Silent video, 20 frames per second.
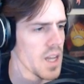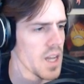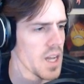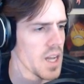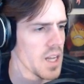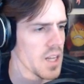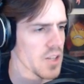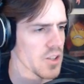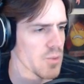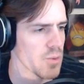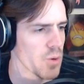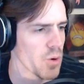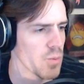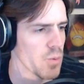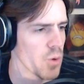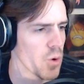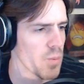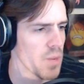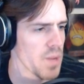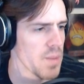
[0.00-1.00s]
And explore
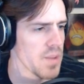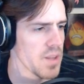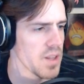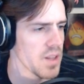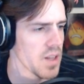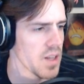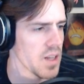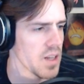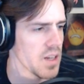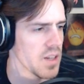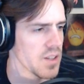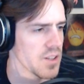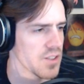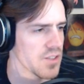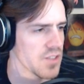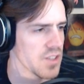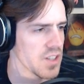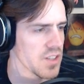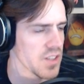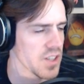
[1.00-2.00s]
more. Maybe there's
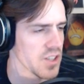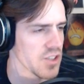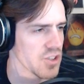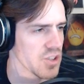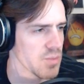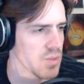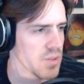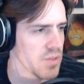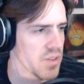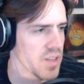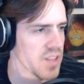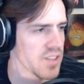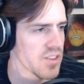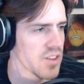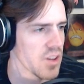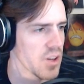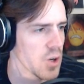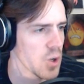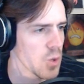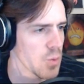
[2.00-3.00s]
things I can jump over. That's
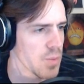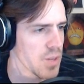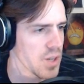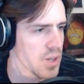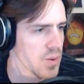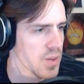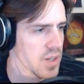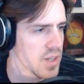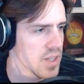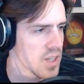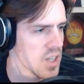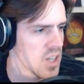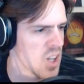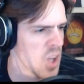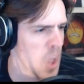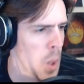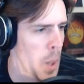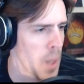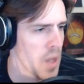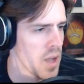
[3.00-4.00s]
the hope, anyway.
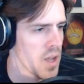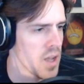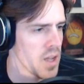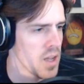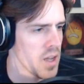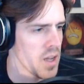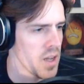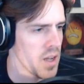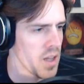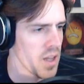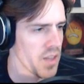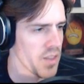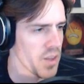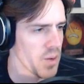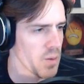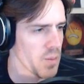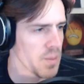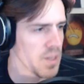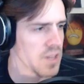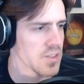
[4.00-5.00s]
That there
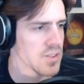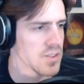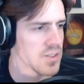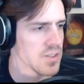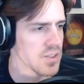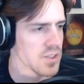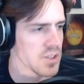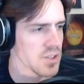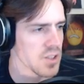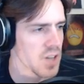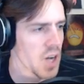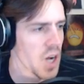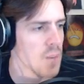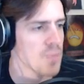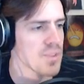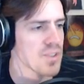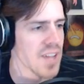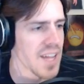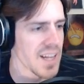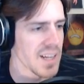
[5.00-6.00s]
were puzzles or
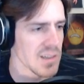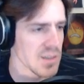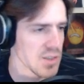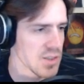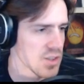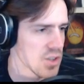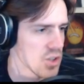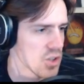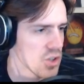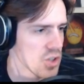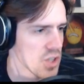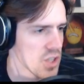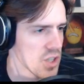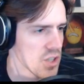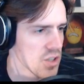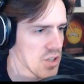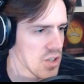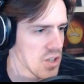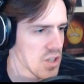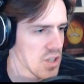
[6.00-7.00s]
obstacles
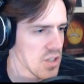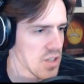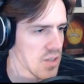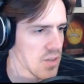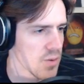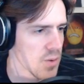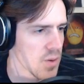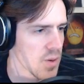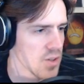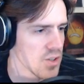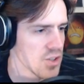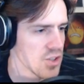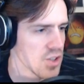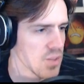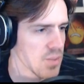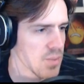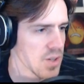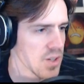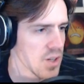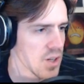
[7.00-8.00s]
earlier on that required
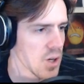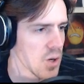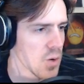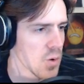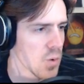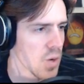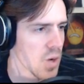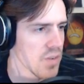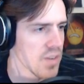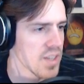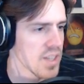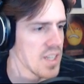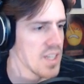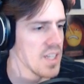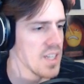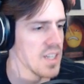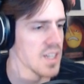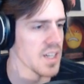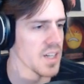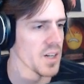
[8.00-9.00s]
jumping. Oh, I have a key
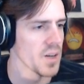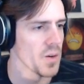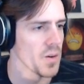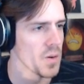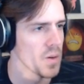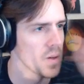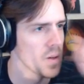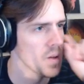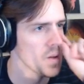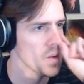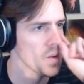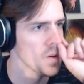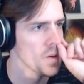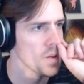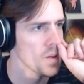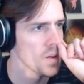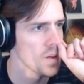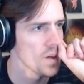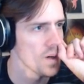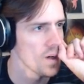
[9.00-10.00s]
now!
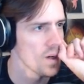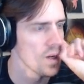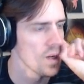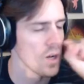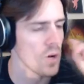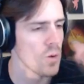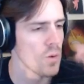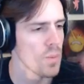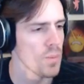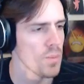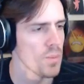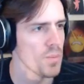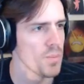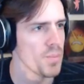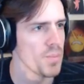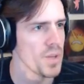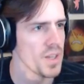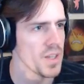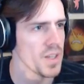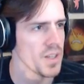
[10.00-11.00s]
I don't remember
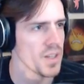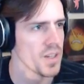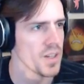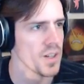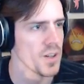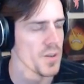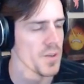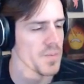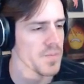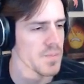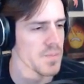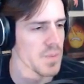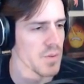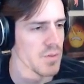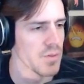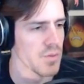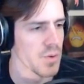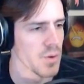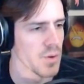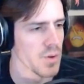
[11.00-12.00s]
being here
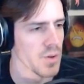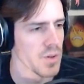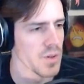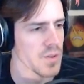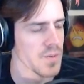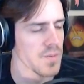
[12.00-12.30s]
before.